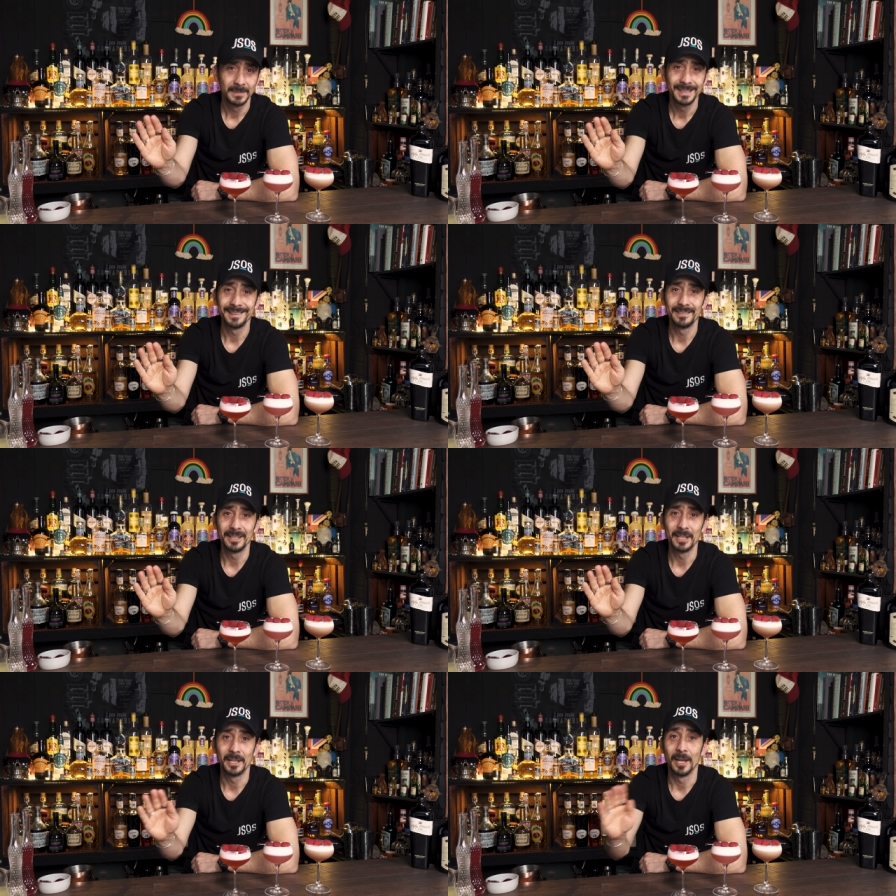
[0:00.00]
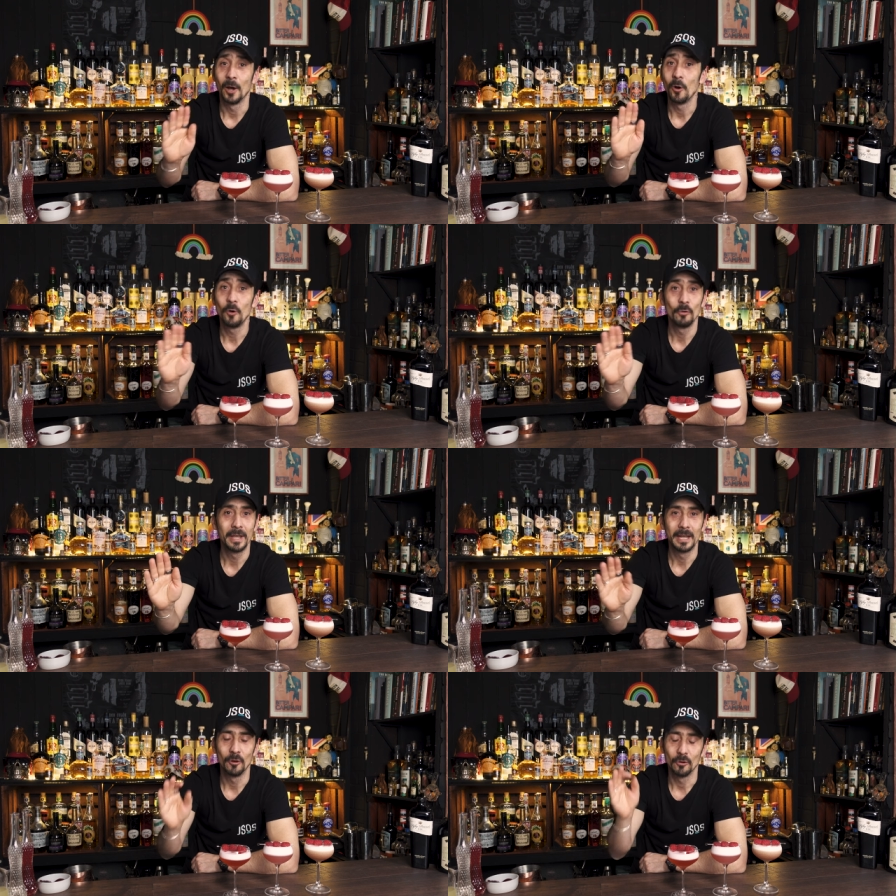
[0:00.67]
Can drink it all
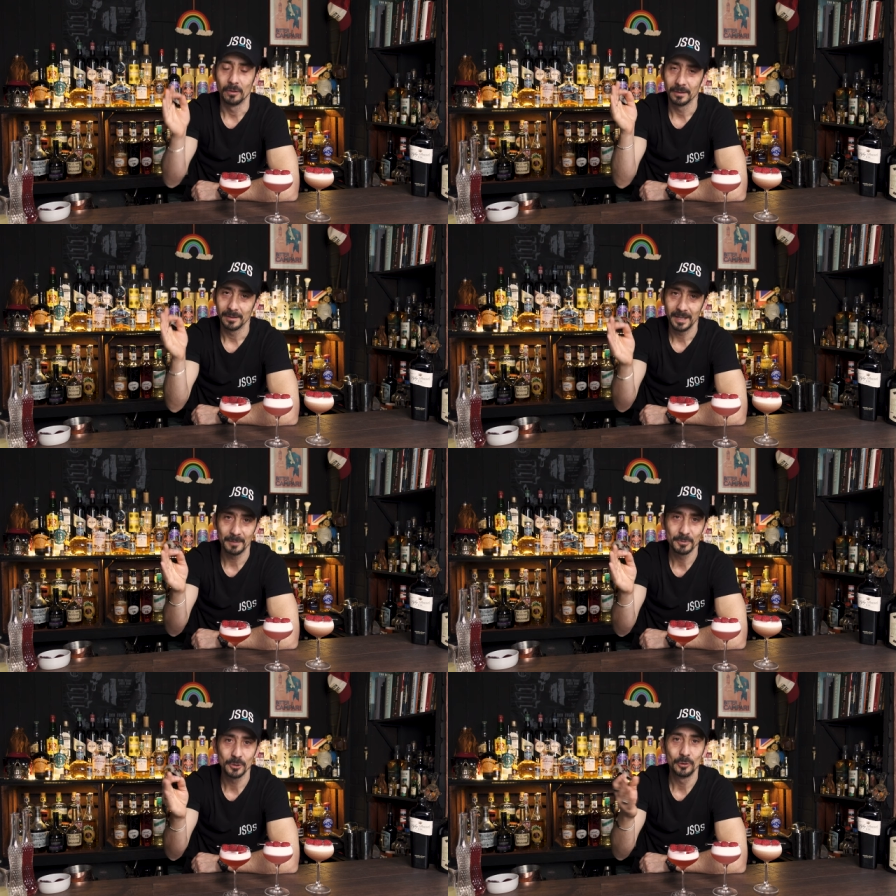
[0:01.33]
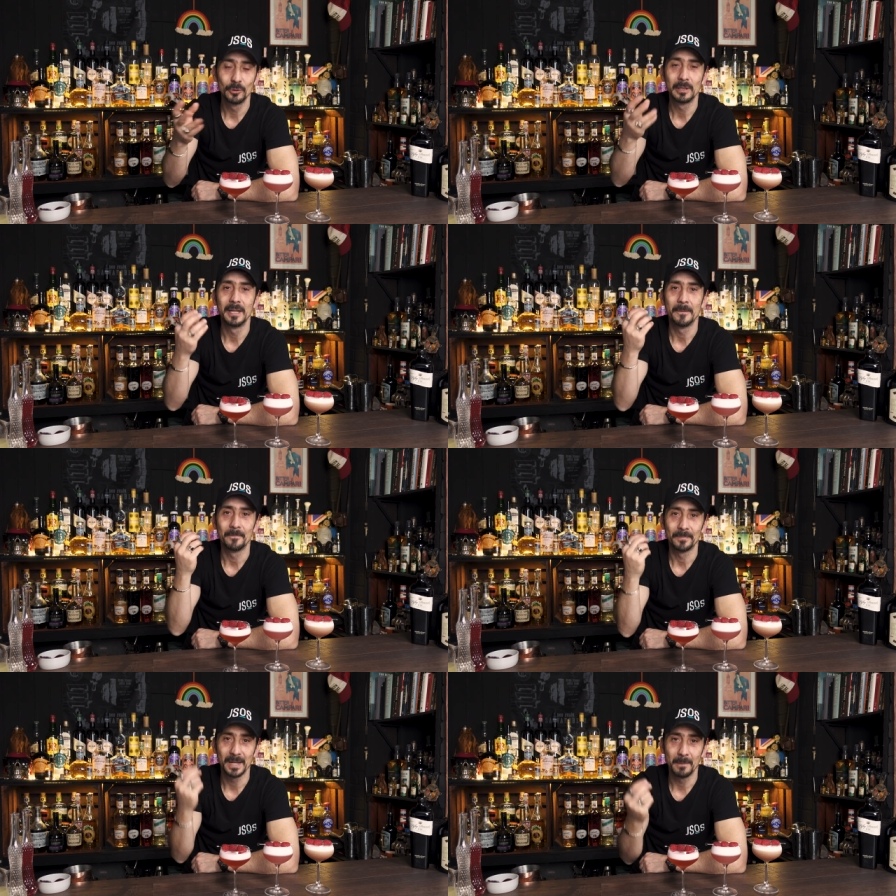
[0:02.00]
day long.
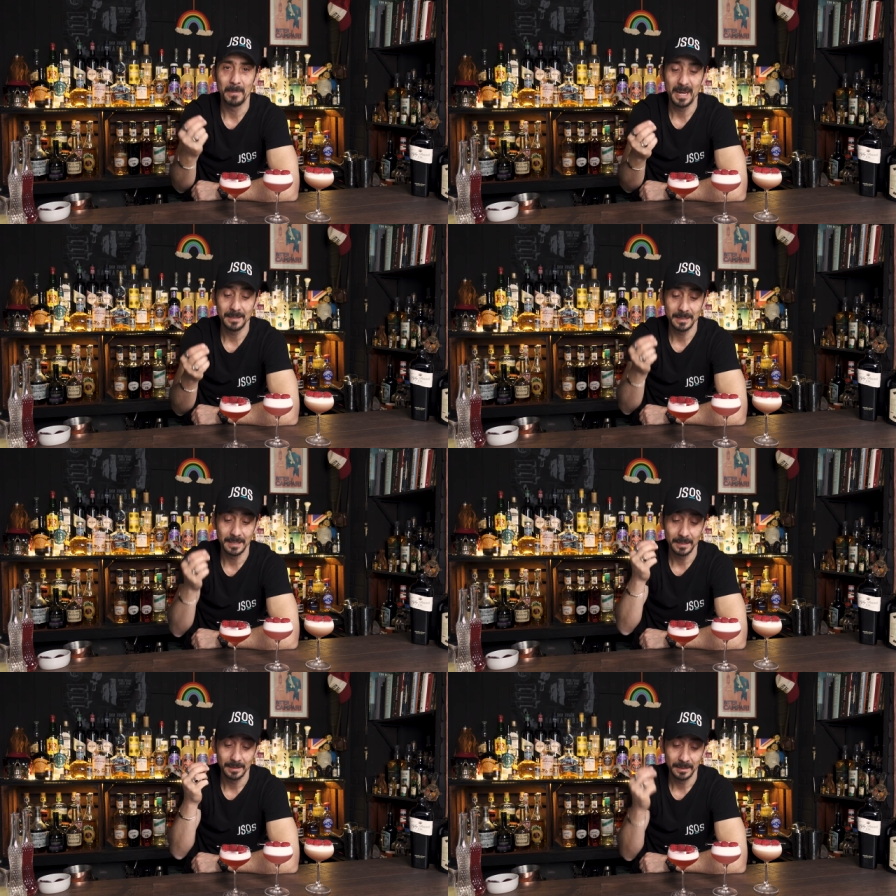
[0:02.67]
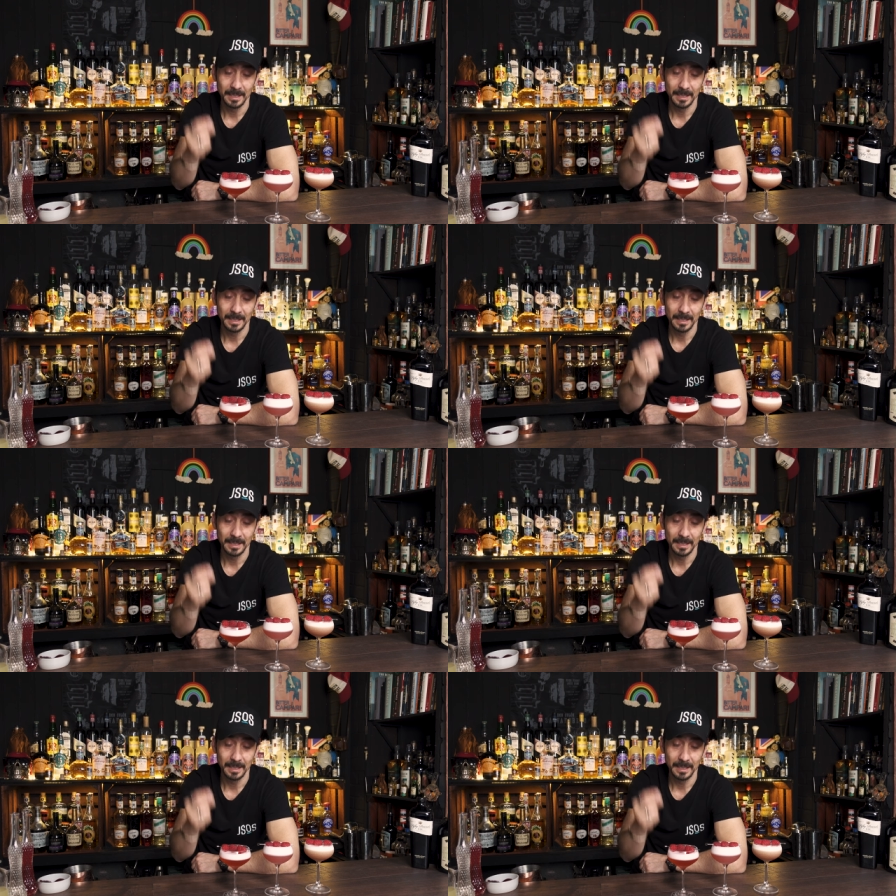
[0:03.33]
Absolutely amazing,